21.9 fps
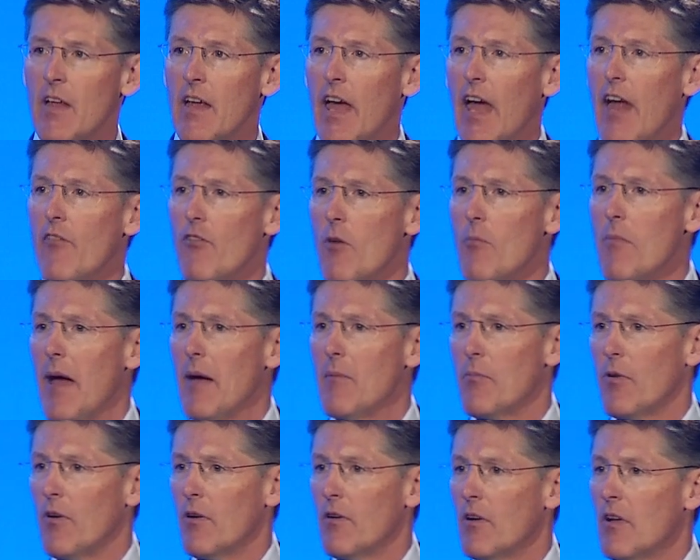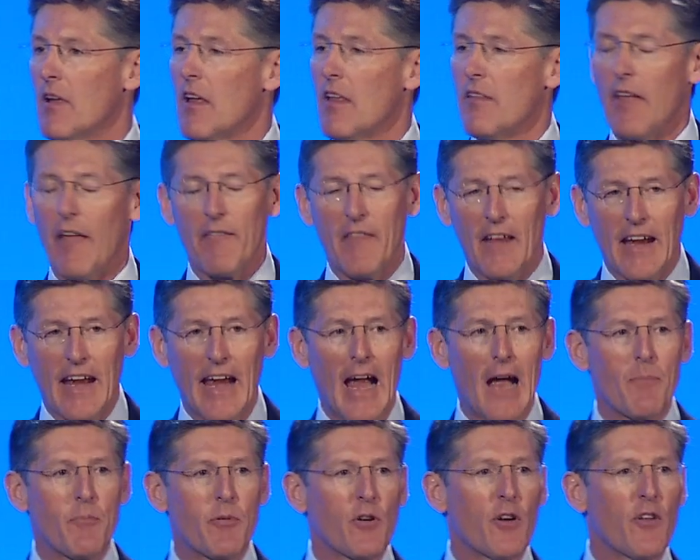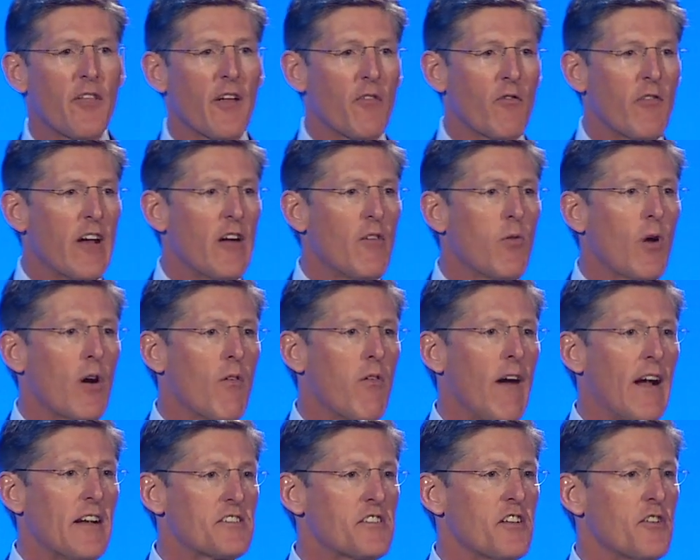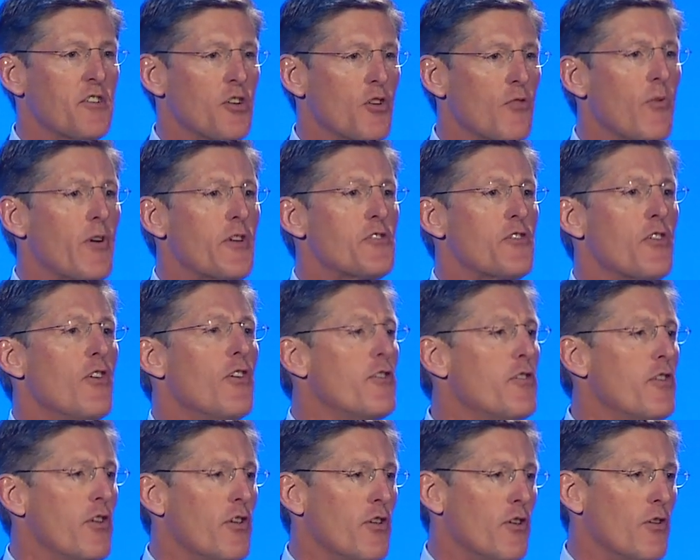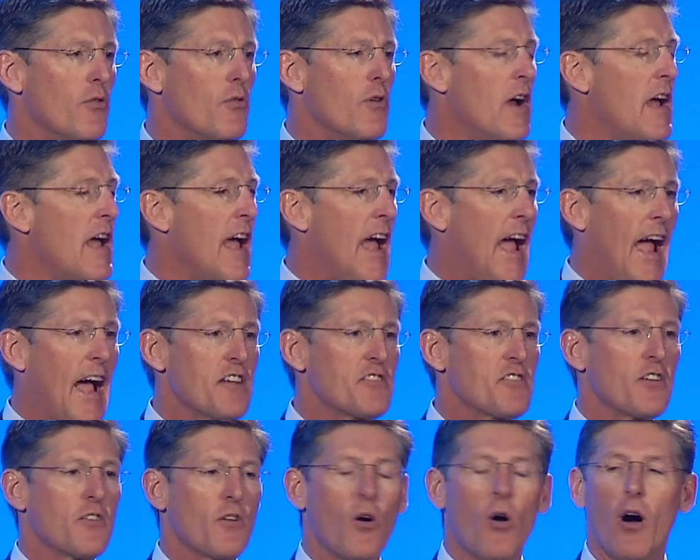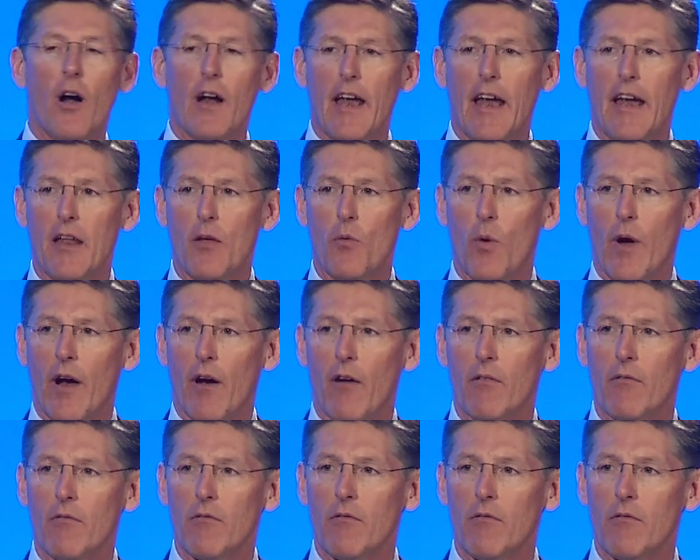And remember that the capital that we requested to return to you hasn't gone anywhere.